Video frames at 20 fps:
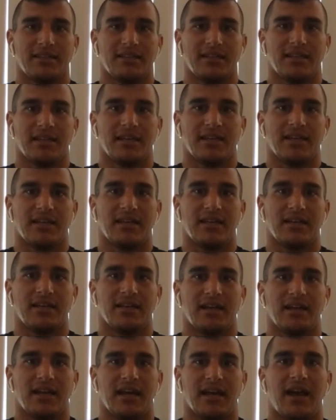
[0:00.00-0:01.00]

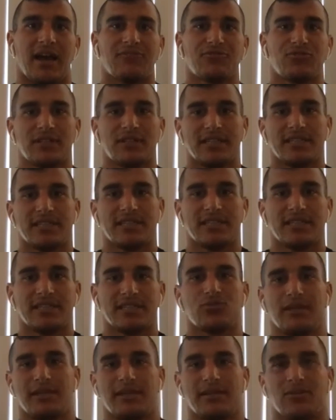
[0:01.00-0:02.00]
And after this,
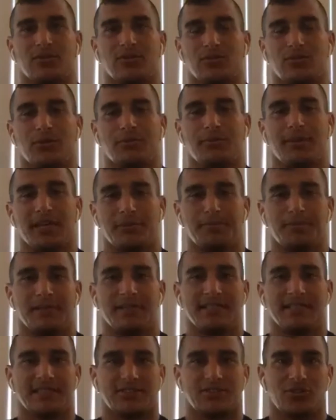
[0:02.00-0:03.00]
we
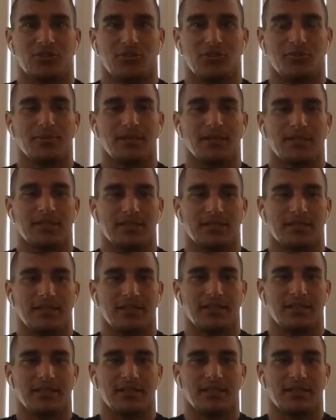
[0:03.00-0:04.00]
make peace, you know. But
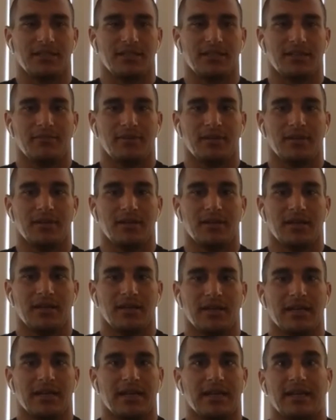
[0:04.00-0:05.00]

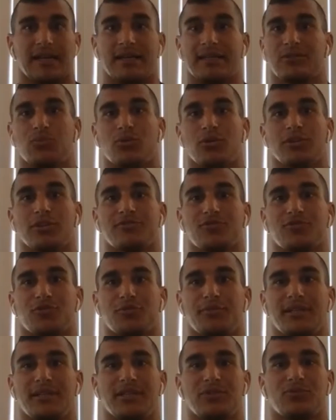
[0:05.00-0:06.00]
it was
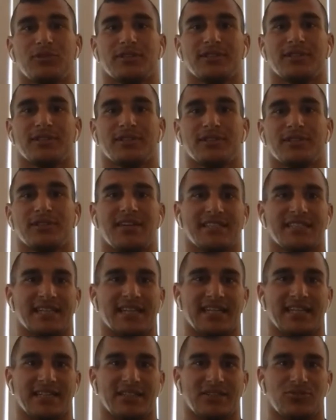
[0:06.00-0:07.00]
for me, it was
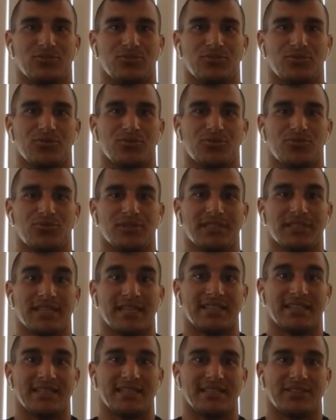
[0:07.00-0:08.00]
devastating to
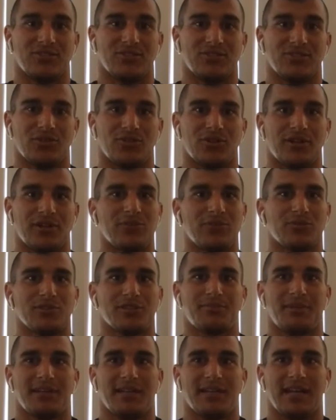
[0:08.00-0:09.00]
say this. You know,
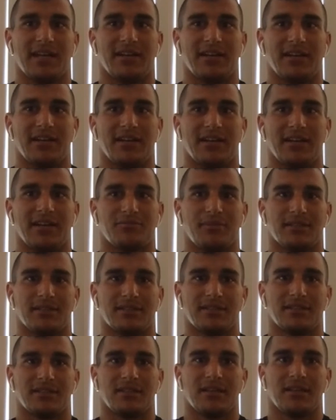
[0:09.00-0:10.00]
karate was my life,
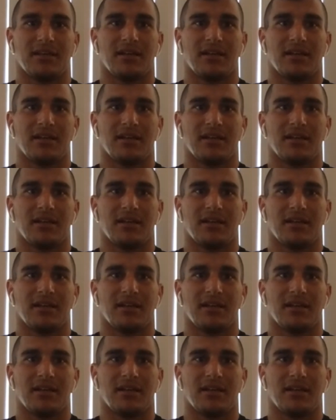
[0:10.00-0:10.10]
but